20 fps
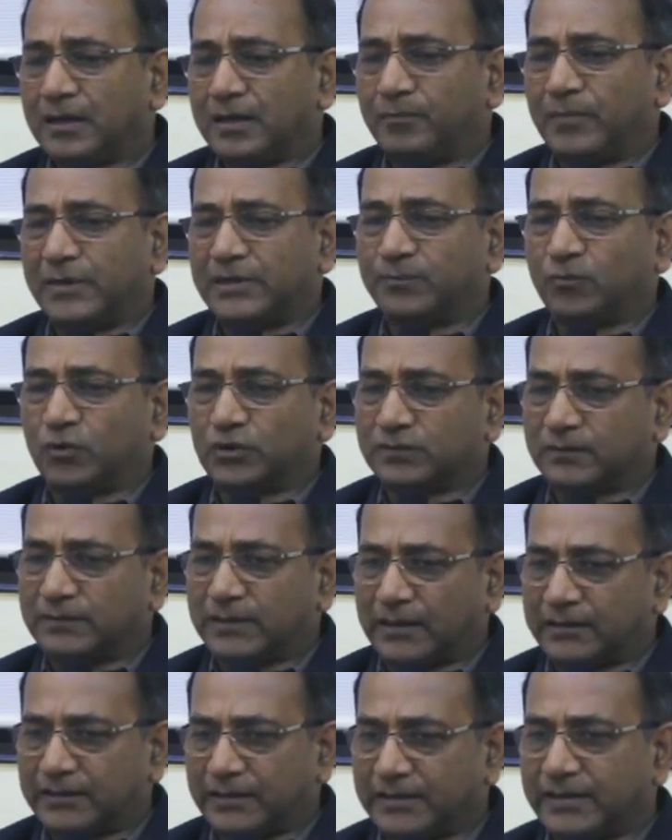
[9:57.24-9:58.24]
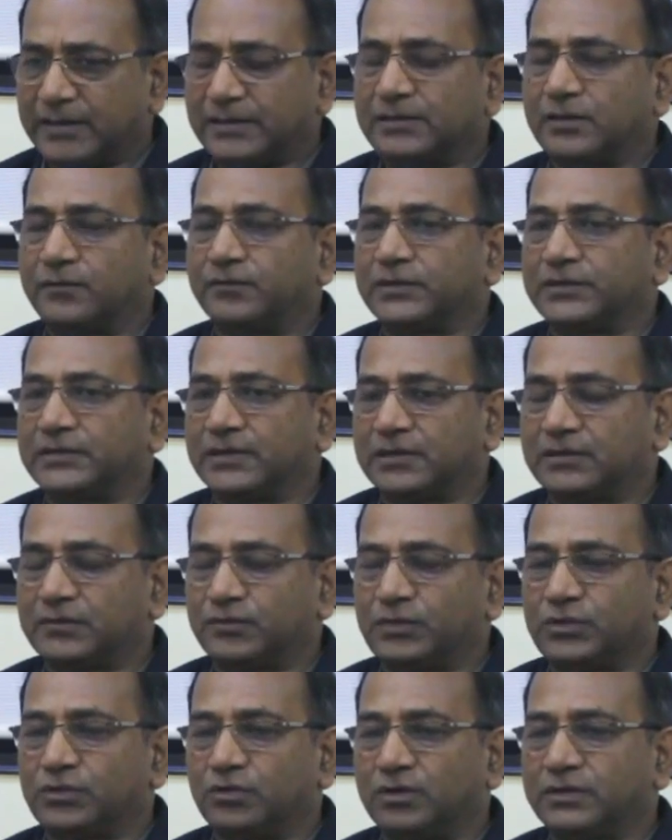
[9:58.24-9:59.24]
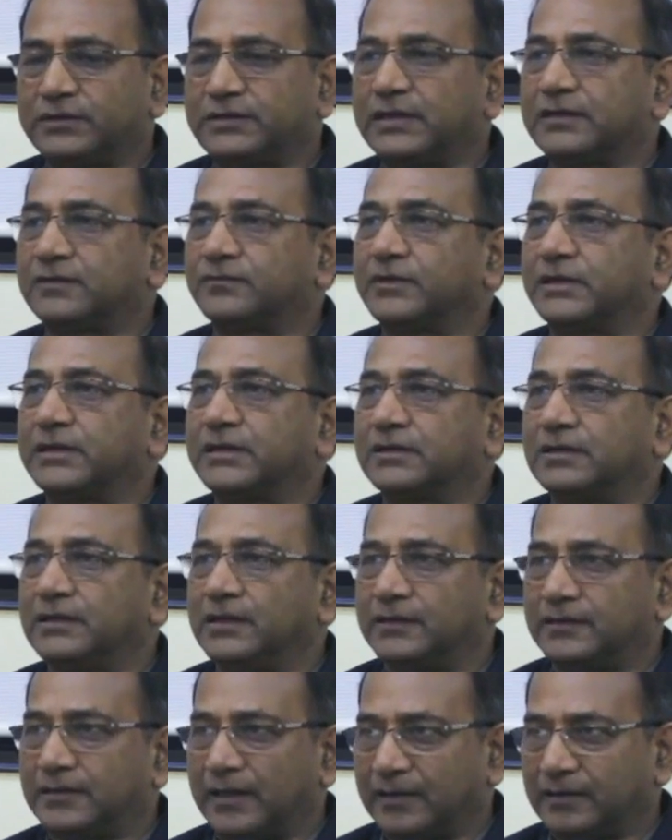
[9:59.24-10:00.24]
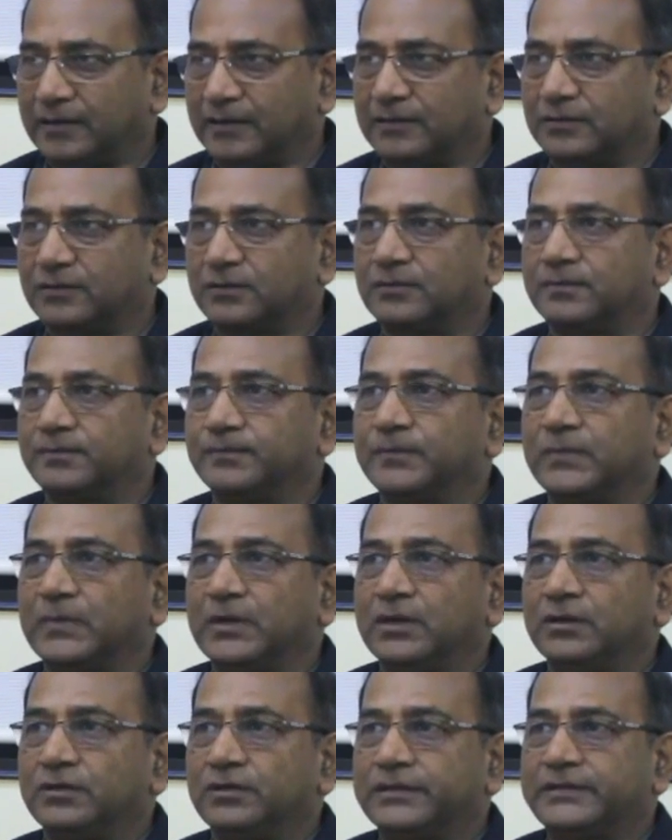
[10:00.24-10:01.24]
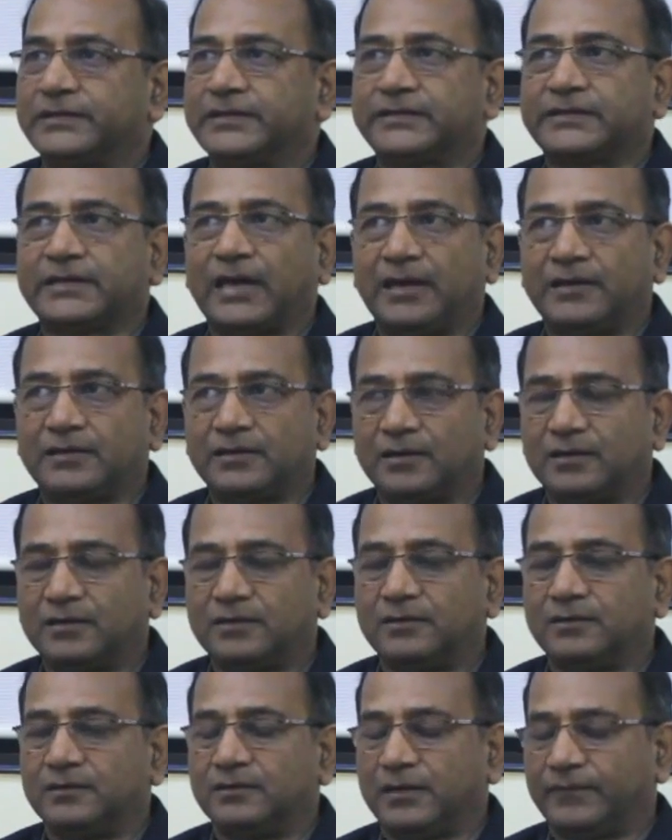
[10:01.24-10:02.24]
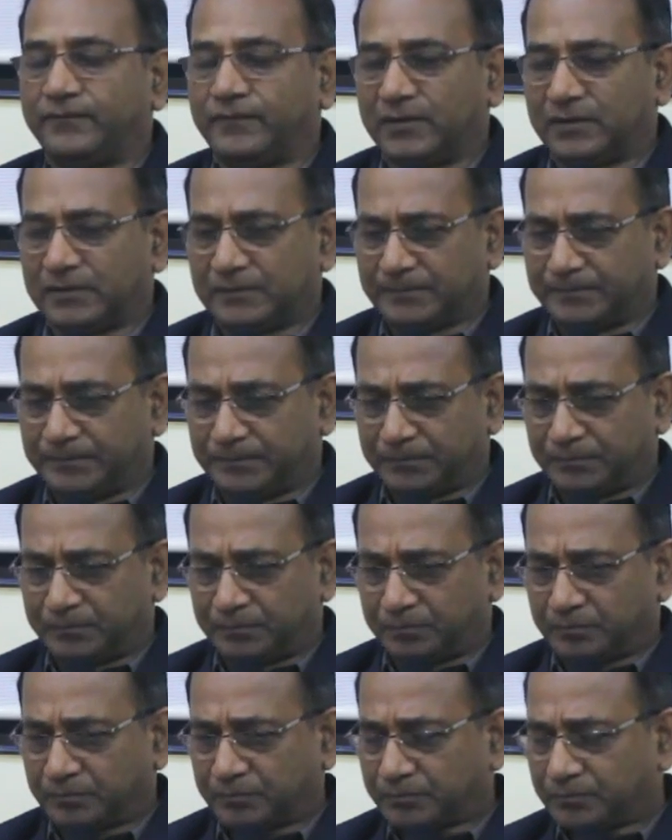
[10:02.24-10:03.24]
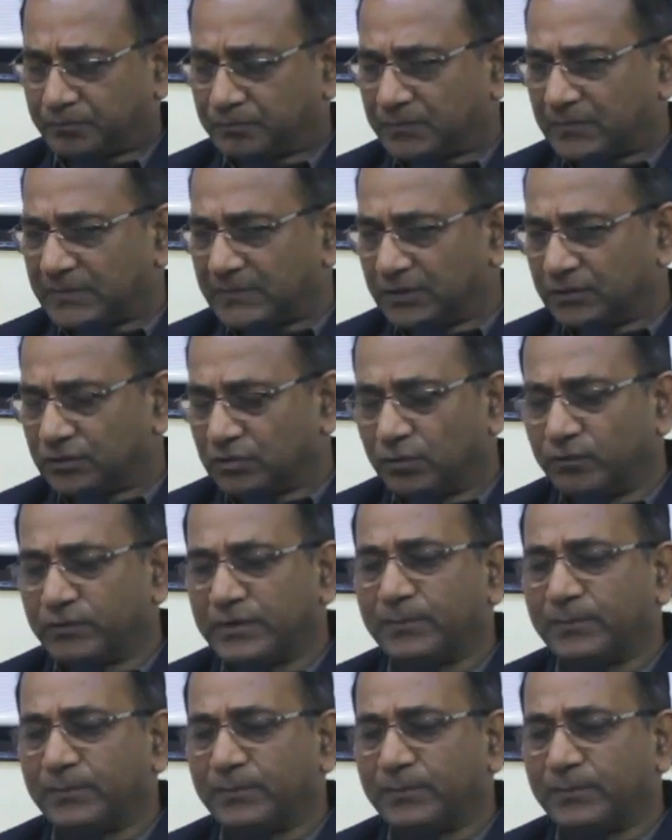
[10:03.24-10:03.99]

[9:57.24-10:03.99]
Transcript: But most of the other areas of research, we don't set very clear targets. It's a scattered effort. So we